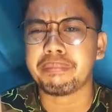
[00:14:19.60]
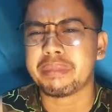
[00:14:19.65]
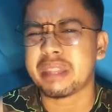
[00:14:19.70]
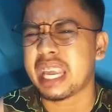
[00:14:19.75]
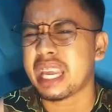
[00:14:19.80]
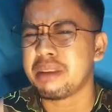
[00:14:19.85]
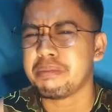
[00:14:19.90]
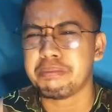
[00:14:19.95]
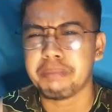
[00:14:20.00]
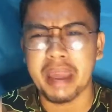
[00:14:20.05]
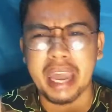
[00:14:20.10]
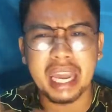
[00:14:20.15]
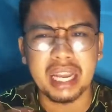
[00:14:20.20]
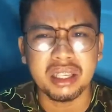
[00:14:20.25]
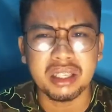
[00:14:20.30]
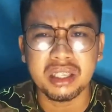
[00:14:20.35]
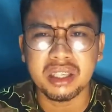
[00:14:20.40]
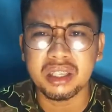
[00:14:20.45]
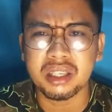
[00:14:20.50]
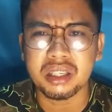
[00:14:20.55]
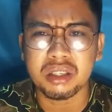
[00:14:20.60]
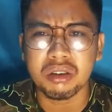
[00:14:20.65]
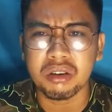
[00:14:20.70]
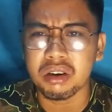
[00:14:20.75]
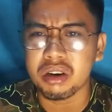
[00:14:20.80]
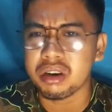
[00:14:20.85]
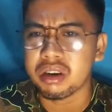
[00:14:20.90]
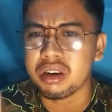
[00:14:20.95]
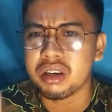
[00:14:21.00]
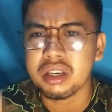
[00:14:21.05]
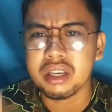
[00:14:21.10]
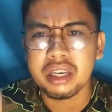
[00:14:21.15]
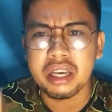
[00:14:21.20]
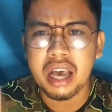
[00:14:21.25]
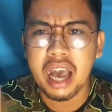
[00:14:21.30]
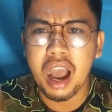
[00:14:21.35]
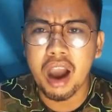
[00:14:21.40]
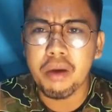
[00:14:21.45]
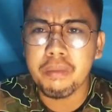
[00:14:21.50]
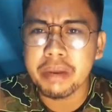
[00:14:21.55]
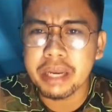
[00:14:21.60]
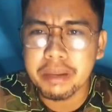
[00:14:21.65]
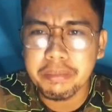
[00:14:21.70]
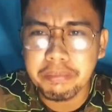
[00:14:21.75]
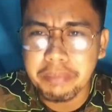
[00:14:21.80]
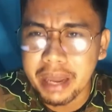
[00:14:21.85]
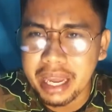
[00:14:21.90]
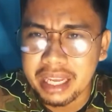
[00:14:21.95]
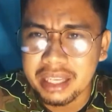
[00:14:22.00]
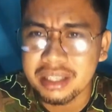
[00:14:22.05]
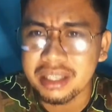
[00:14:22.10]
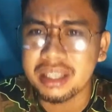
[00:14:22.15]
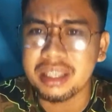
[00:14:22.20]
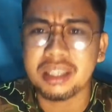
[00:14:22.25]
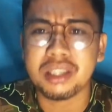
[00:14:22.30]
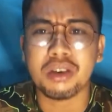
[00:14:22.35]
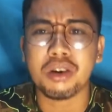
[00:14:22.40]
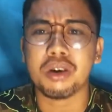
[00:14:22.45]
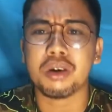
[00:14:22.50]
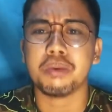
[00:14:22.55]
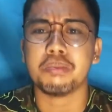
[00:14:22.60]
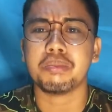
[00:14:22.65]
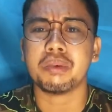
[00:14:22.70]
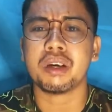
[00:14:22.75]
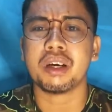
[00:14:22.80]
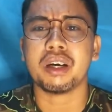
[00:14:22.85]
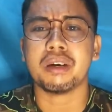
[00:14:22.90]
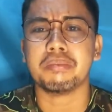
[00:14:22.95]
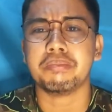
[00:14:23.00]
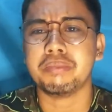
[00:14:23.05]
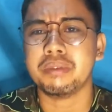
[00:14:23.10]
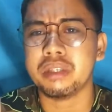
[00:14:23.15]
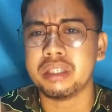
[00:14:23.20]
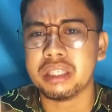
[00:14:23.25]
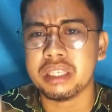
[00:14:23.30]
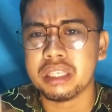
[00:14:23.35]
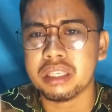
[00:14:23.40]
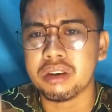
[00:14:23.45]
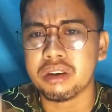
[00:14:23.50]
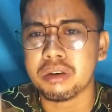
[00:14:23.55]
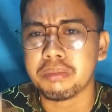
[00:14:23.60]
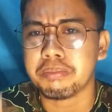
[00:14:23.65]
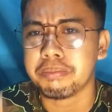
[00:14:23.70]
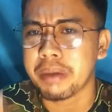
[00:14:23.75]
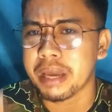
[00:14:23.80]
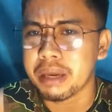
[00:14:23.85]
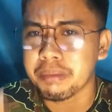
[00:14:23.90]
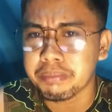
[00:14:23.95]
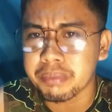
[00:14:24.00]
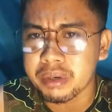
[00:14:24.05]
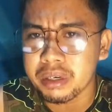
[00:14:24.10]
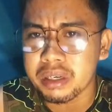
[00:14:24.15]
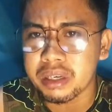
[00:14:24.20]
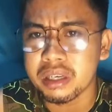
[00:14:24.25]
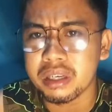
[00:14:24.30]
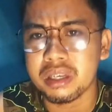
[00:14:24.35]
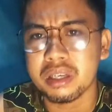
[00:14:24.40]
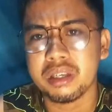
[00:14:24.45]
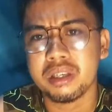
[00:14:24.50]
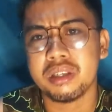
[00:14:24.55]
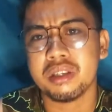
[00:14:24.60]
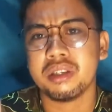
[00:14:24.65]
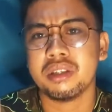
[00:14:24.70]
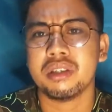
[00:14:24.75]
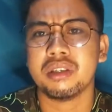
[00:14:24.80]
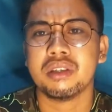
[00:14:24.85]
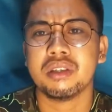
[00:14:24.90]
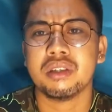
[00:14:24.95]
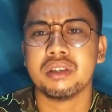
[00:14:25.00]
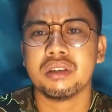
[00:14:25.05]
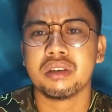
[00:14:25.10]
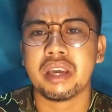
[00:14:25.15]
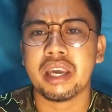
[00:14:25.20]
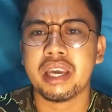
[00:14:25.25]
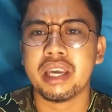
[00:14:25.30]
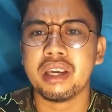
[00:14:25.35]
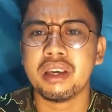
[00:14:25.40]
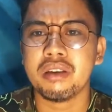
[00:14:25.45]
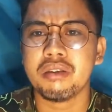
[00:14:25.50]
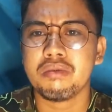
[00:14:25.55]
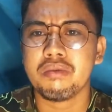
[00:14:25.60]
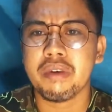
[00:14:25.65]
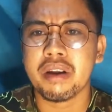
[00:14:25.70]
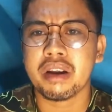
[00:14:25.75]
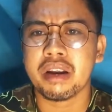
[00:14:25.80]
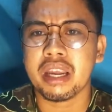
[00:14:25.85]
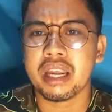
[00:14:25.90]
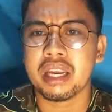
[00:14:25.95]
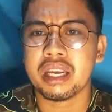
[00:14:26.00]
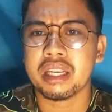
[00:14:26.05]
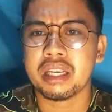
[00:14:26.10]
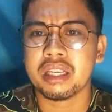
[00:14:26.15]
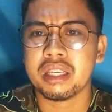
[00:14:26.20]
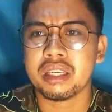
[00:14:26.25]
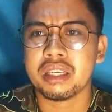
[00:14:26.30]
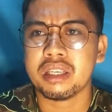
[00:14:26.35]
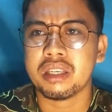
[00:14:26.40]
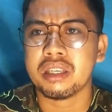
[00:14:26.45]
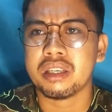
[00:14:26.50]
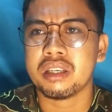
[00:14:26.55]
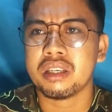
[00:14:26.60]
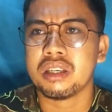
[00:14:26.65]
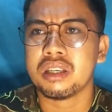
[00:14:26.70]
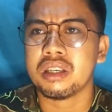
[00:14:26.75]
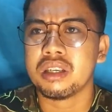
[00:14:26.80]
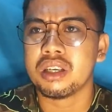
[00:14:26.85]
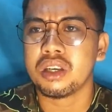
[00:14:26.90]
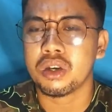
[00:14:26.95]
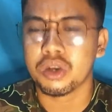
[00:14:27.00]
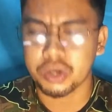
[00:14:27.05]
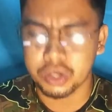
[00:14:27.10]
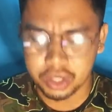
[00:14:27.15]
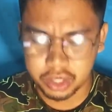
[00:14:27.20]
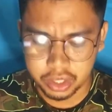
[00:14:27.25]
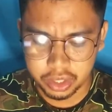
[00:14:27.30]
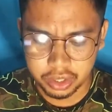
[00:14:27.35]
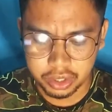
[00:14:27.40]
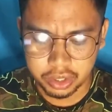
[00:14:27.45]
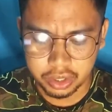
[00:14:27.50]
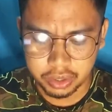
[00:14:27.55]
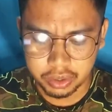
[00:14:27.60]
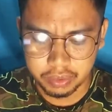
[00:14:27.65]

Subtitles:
10 pages or how many pages of copy or paper, okay, wherein your